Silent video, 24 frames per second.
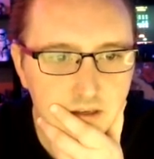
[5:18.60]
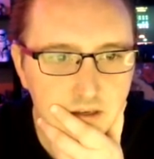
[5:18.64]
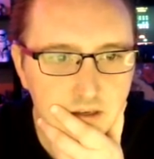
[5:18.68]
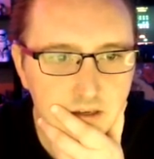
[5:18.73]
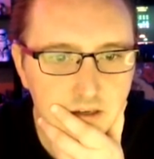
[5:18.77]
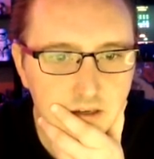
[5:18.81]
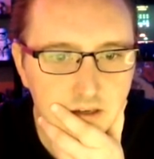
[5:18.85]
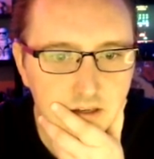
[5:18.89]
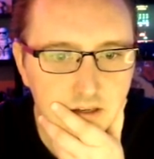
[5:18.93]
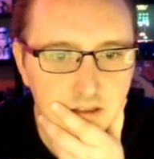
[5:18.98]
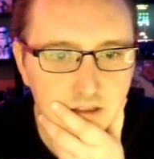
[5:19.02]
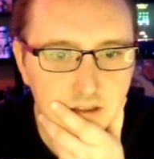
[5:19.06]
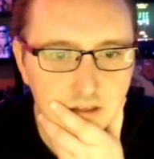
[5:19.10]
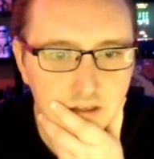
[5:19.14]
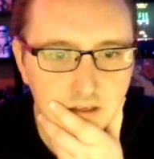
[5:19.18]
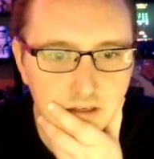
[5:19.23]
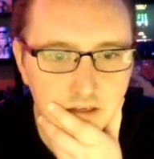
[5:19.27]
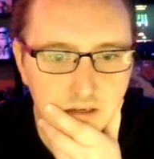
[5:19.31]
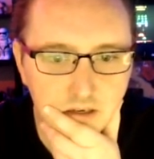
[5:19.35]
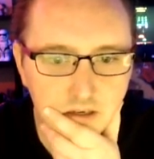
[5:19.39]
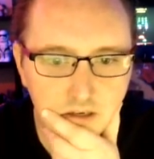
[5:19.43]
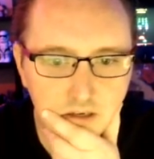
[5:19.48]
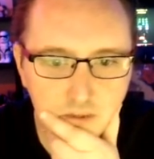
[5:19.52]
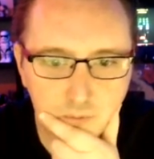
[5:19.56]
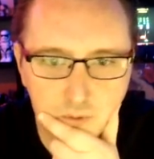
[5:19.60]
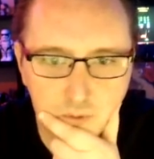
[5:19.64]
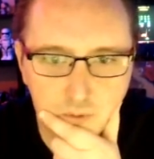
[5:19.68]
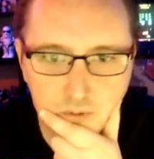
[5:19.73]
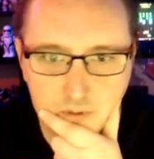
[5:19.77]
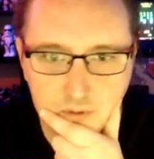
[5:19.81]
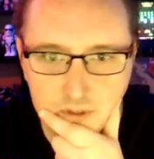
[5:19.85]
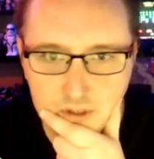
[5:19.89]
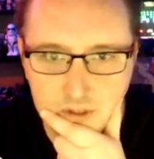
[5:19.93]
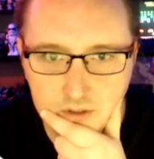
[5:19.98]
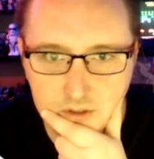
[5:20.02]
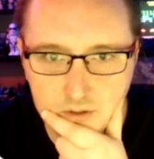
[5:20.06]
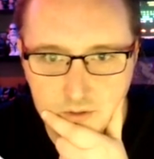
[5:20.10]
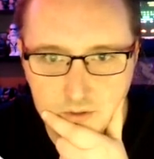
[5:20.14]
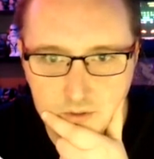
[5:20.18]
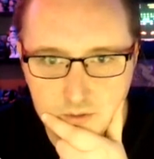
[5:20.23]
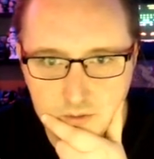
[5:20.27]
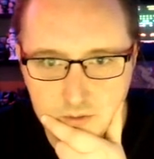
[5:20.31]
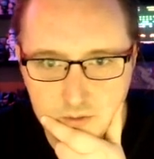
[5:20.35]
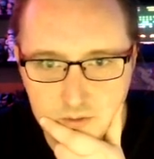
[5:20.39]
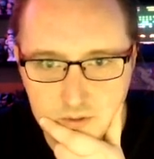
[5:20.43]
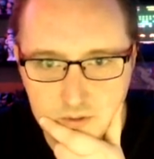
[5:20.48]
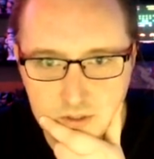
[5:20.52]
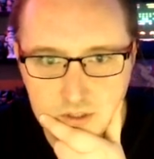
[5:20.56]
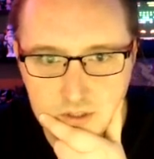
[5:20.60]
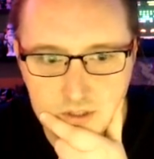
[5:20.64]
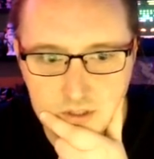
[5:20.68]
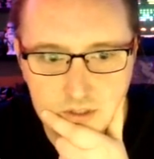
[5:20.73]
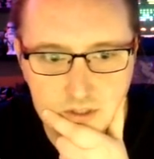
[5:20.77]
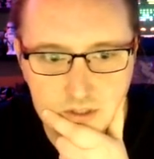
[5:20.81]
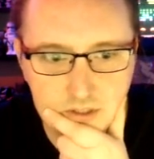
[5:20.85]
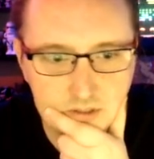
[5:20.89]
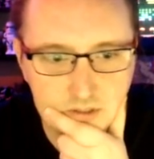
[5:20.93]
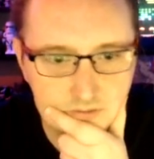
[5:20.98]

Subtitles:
I think I will use,